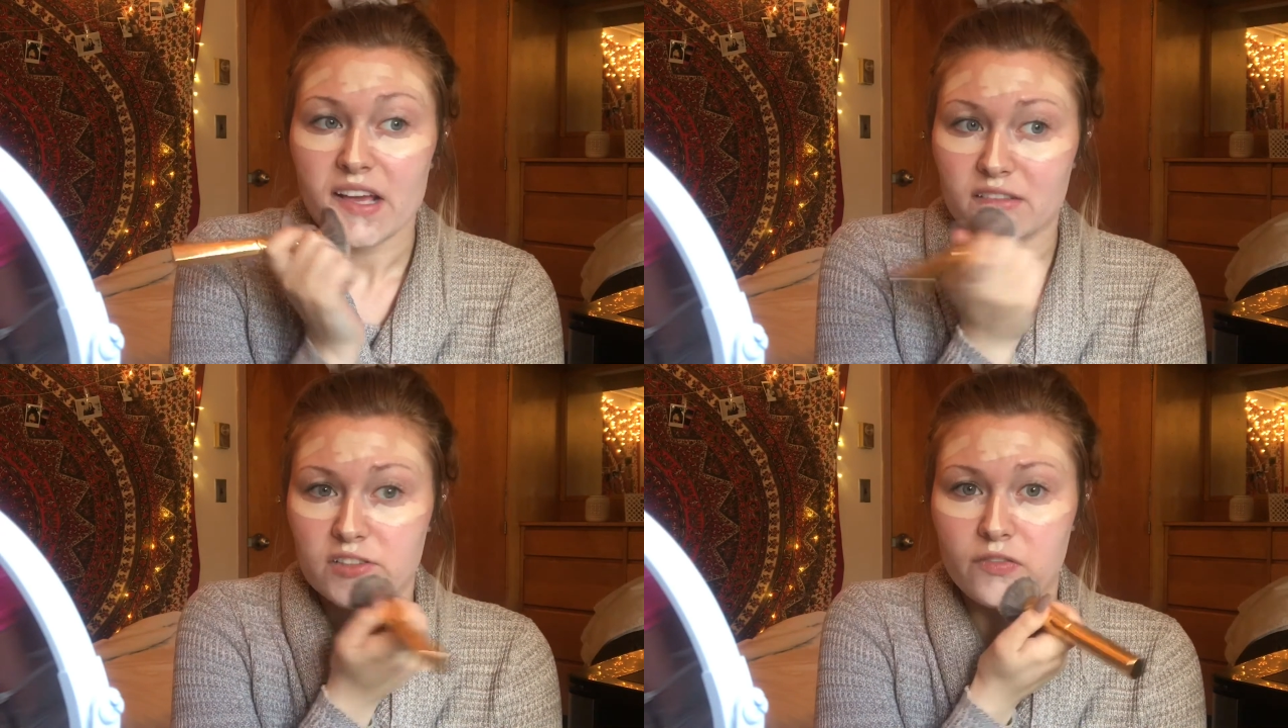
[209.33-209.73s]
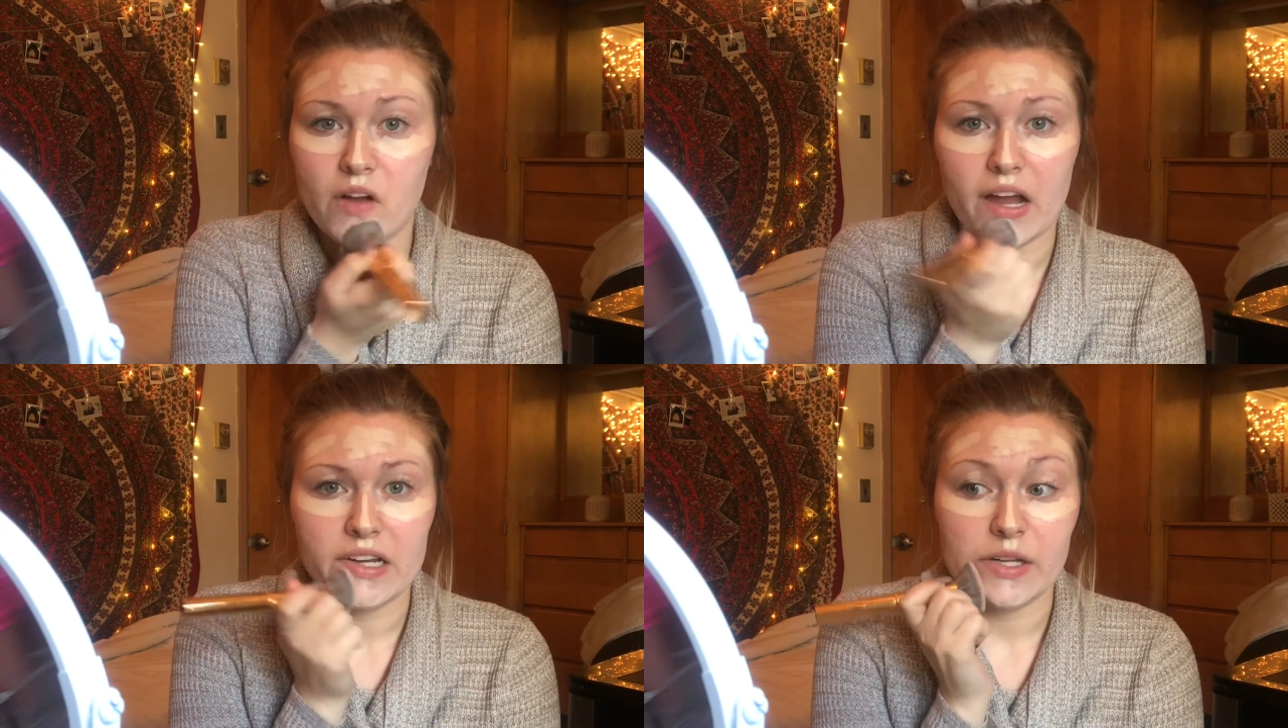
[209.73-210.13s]
is
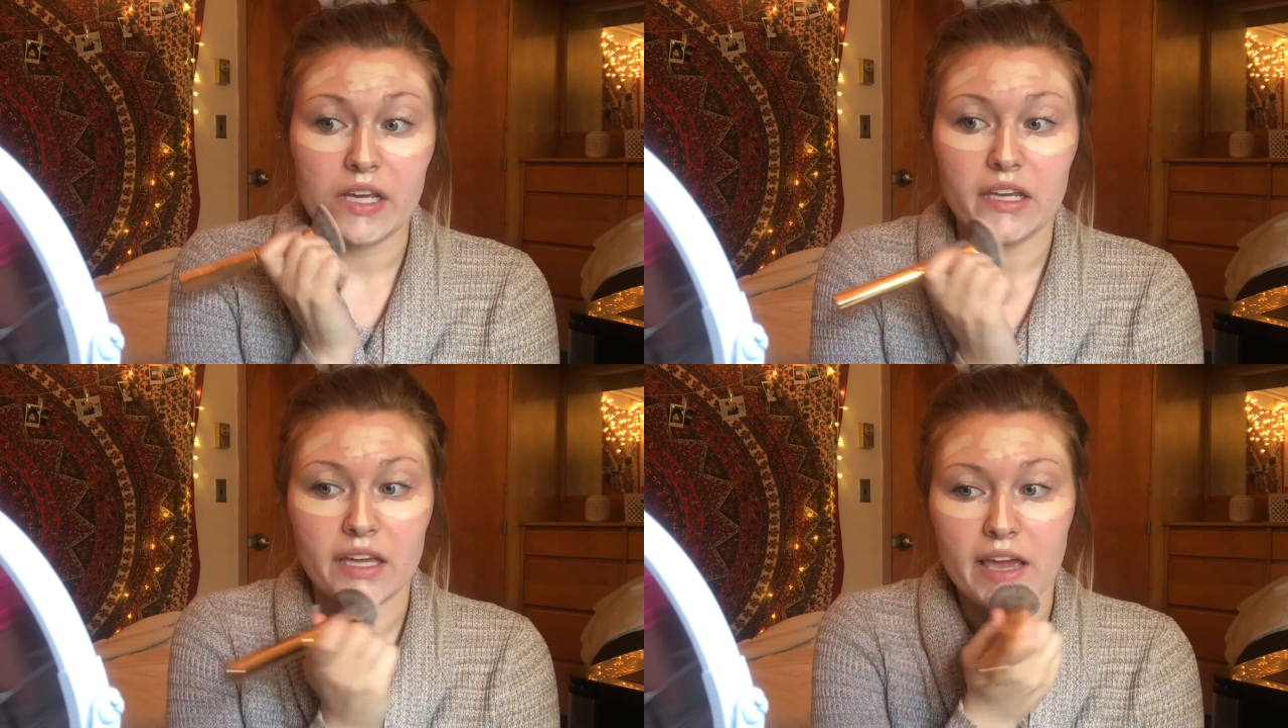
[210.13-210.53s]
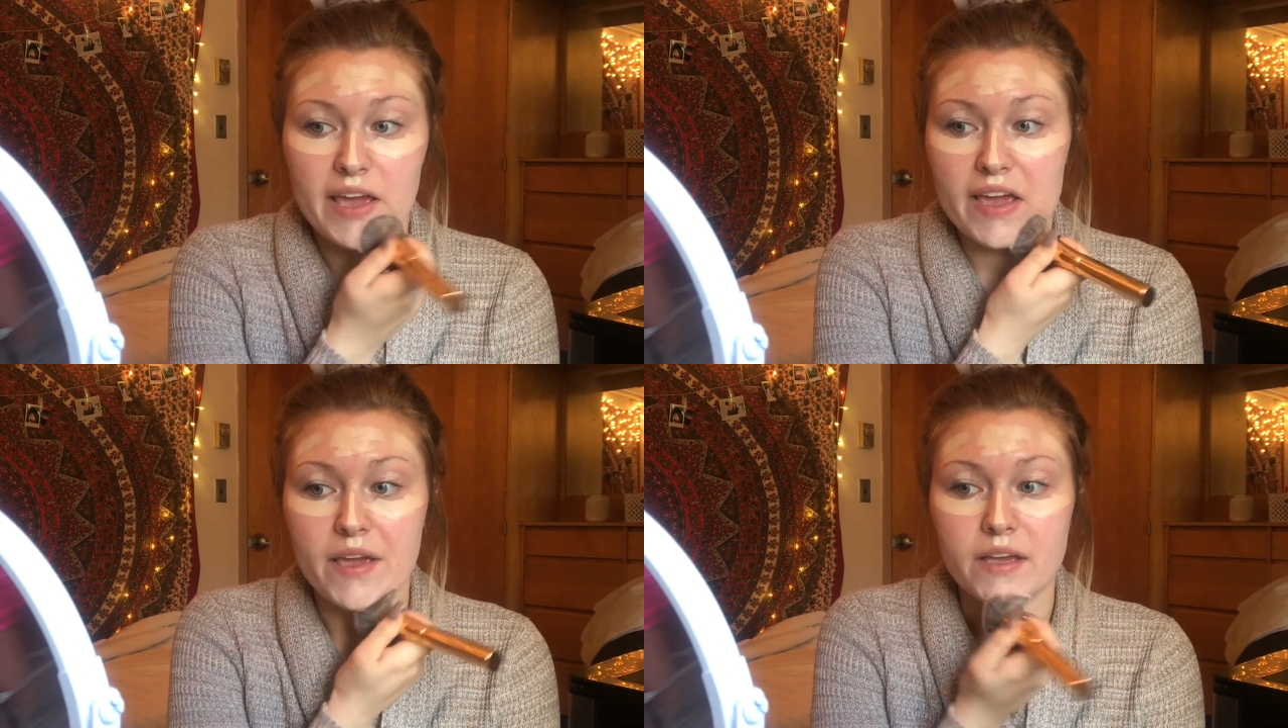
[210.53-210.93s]
finding
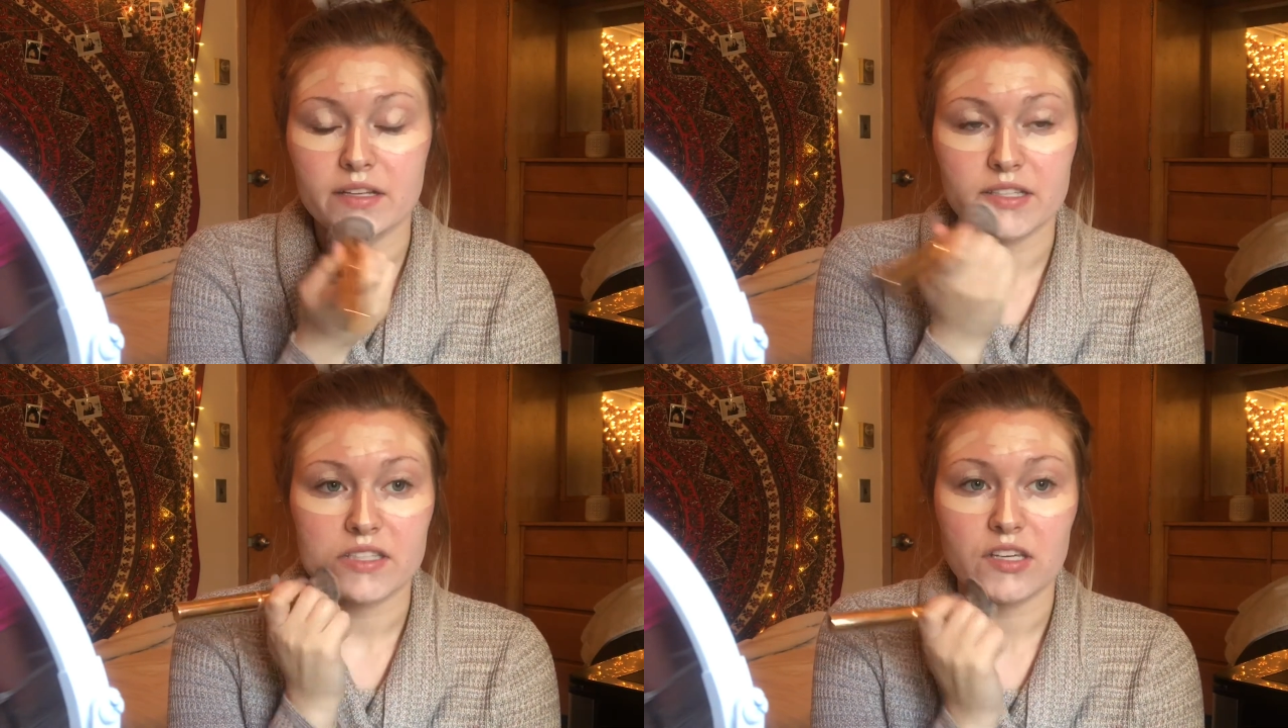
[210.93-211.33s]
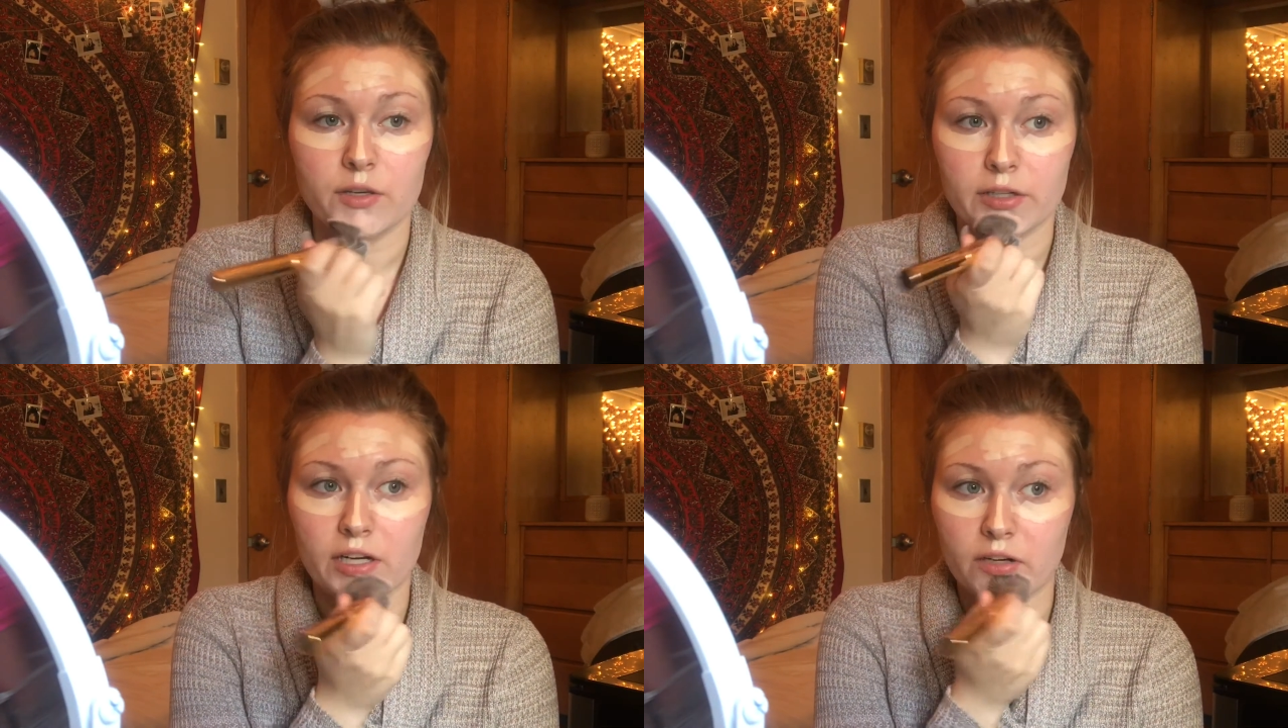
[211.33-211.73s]
a concealer